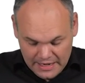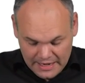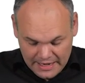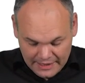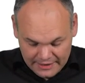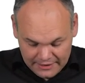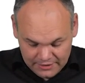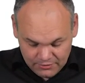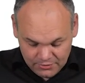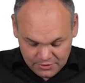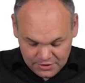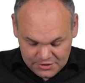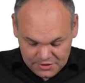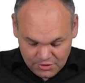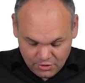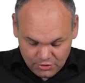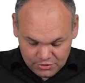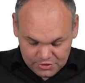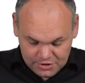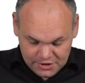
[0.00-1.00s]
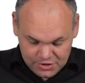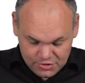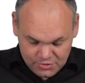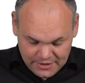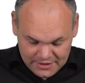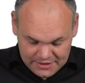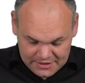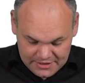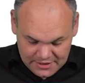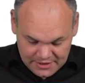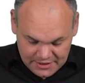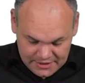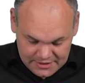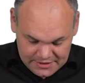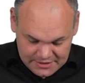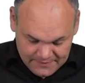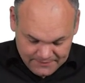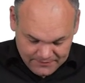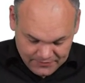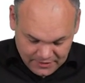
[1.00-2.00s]
And what is also interesting
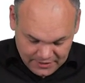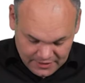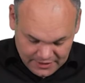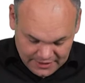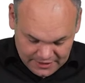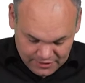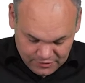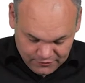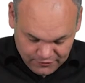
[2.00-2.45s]
is that,